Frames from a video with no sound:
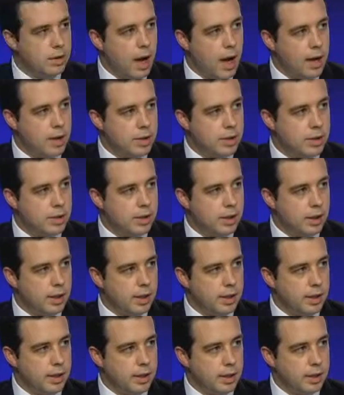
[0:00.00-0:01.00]
not just
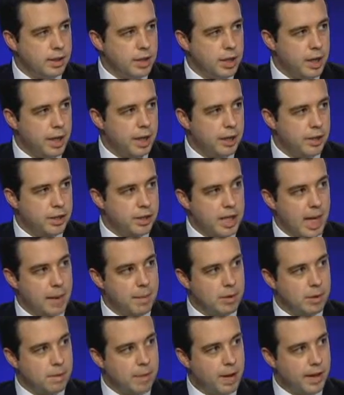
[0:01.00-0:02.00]
an exchange
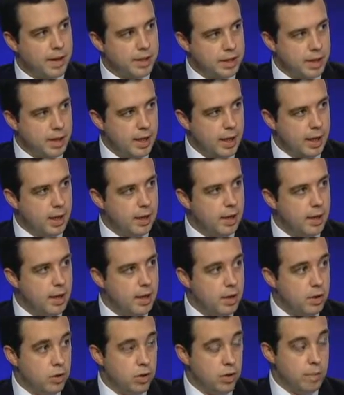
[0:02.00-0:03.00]
established by a state.
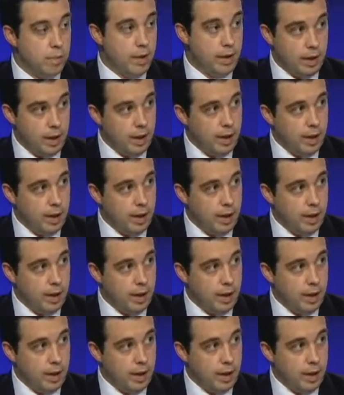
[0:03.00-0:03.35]
It should have been